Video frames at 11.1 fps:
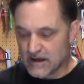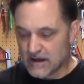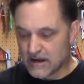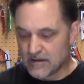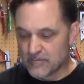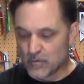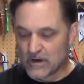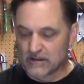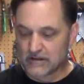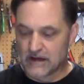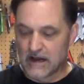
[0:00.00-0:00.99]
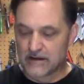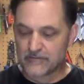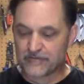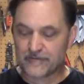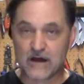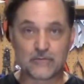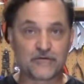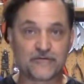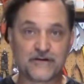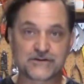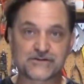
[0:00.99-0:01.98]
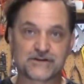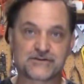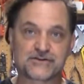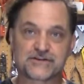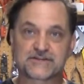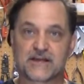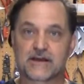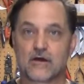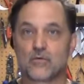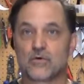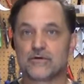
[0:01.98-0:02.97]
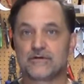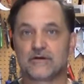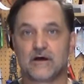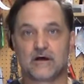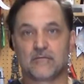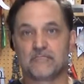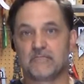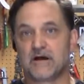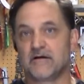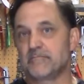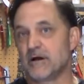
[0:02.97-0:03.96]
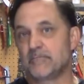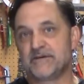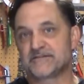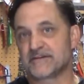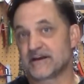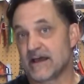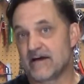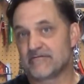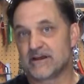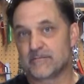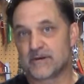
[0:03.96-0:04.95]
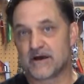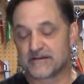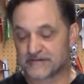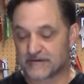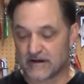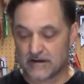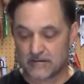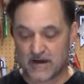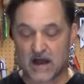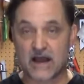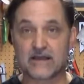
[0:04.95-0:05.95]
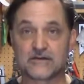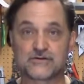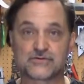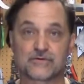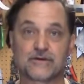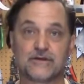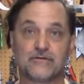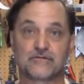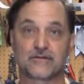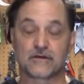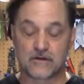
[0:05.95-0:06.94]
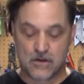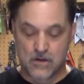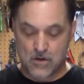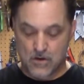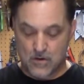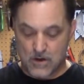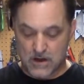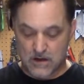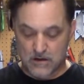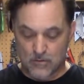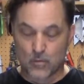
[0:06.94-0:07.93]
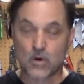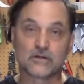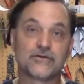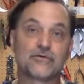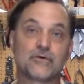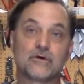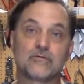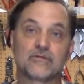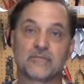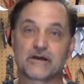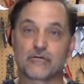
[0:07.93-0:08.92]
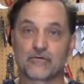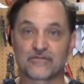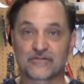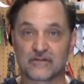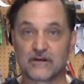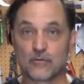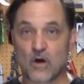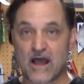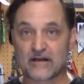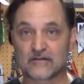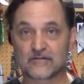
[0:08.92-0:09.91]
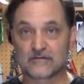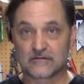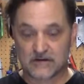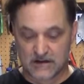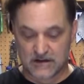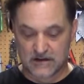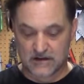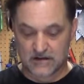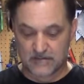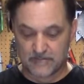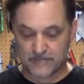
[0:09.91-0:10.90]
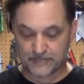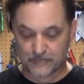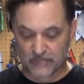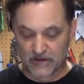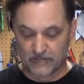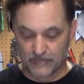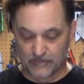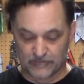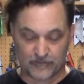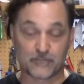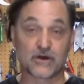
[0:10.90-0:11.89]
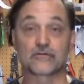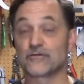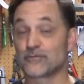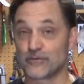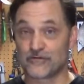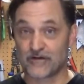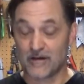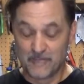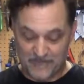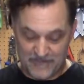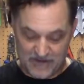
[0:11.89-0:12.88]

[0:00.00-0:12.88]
Well, I would finish it just like I would a piece that I haven't ebonized. I enjoy using walnut oil with a microcrystalline wax from Doctor's Wood Shop.